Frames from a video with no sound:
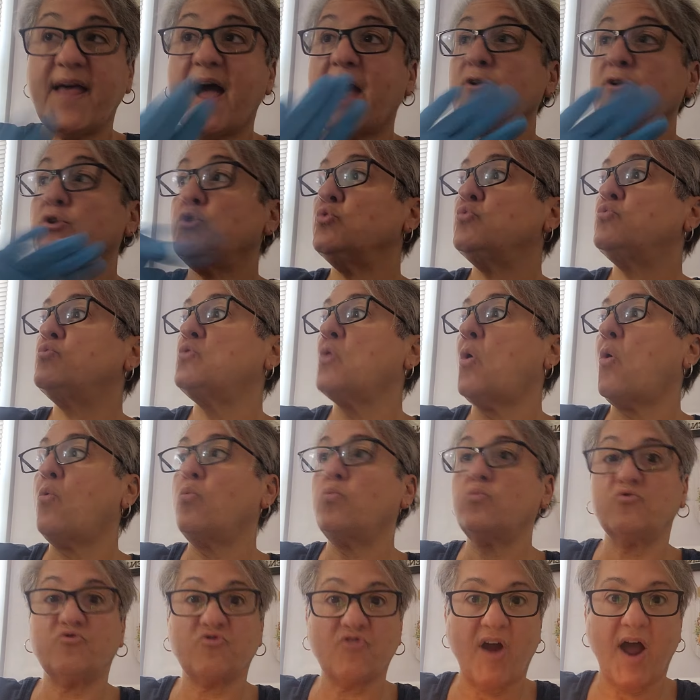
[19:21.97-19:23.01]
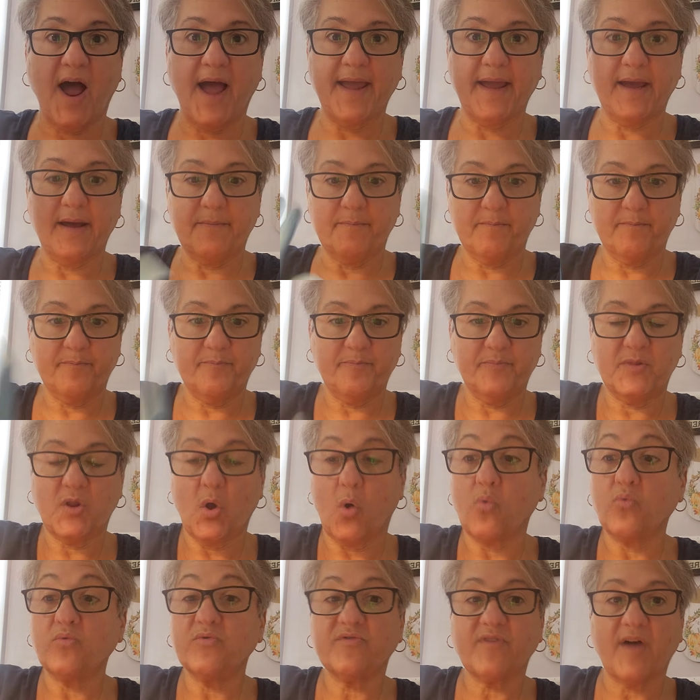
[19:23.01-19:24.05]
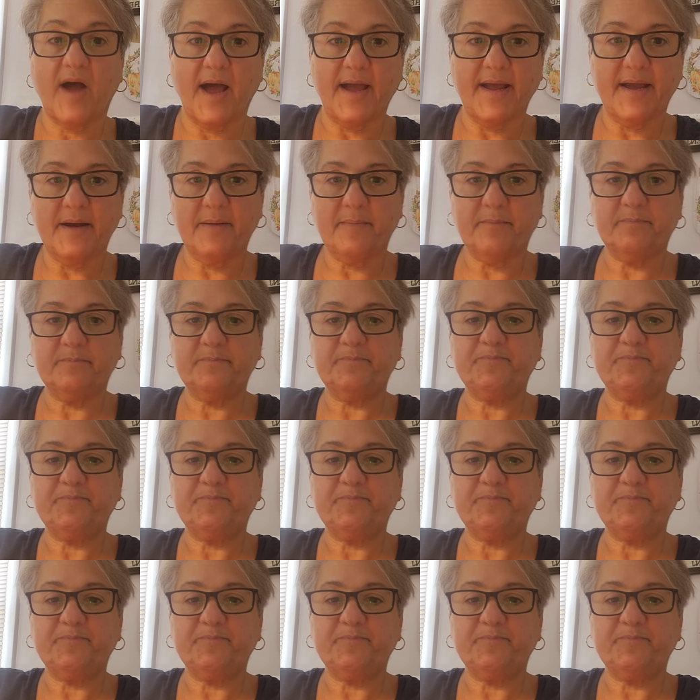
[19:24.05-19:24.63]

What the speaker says: that, you don't dry it. Don't dry it.